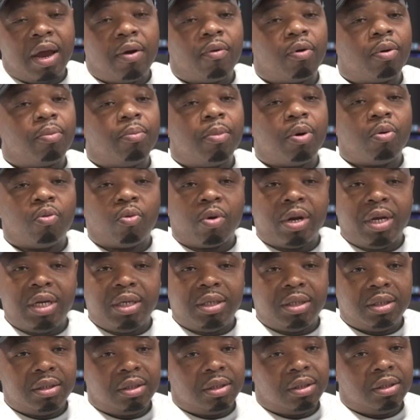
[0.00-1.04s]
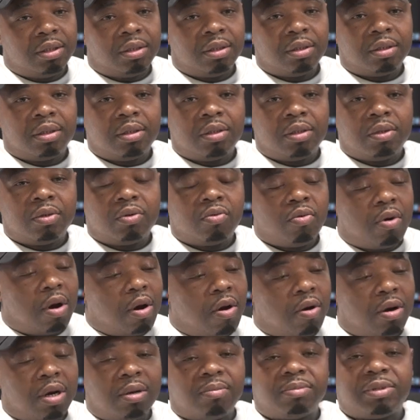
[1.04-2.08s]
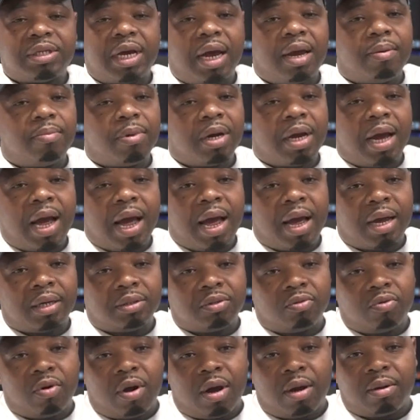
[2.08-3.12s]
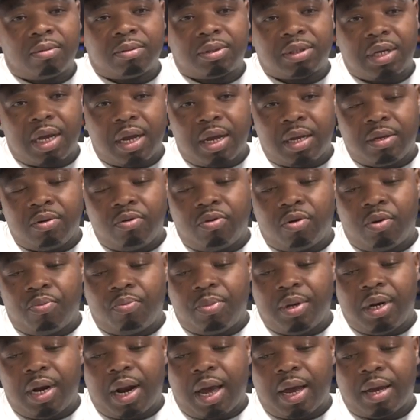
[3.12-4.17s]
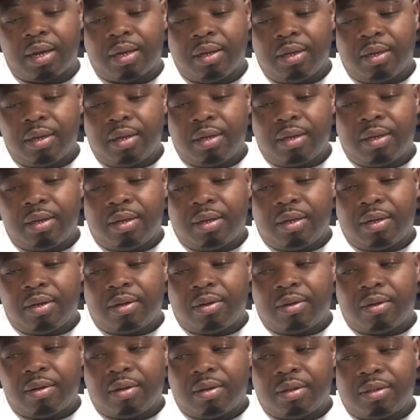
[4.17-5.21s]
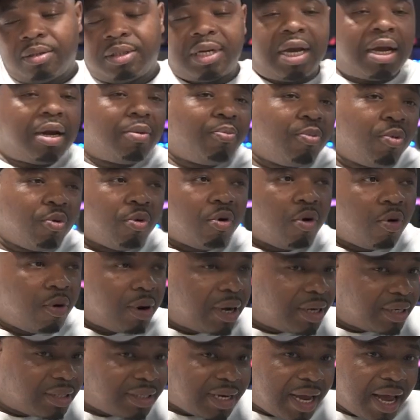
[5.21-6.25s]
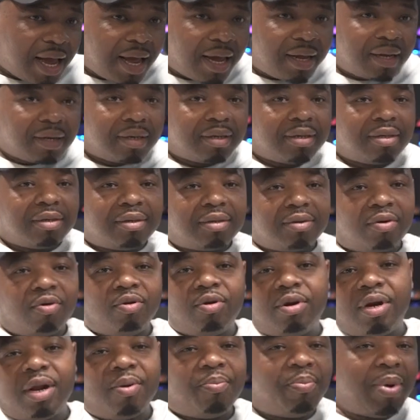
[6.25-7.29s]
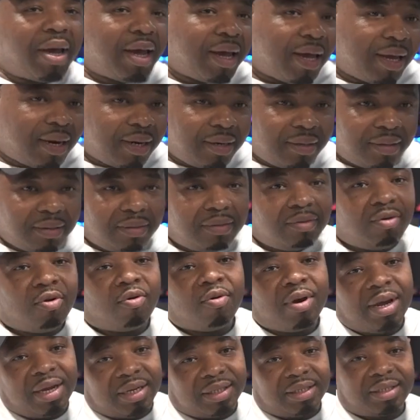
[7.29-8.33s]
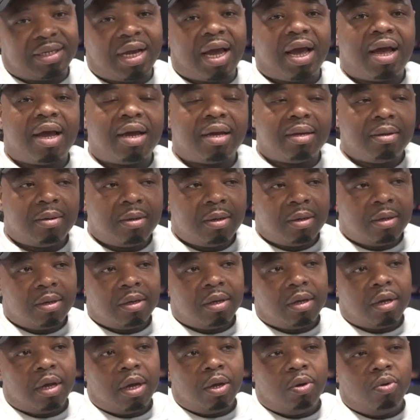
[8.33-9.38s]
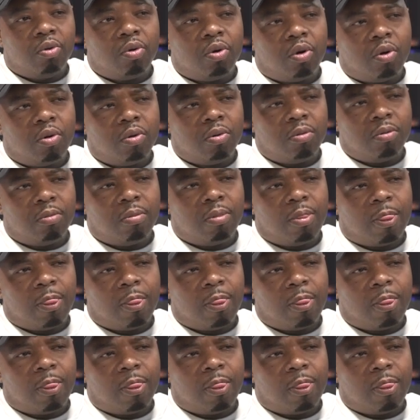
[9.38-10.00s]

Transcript: Eric Maurice, all them type of guys, you know what I'm saying, You to be like, Johnny Boo, go inside. Go your little bed, you know, inside. And you know,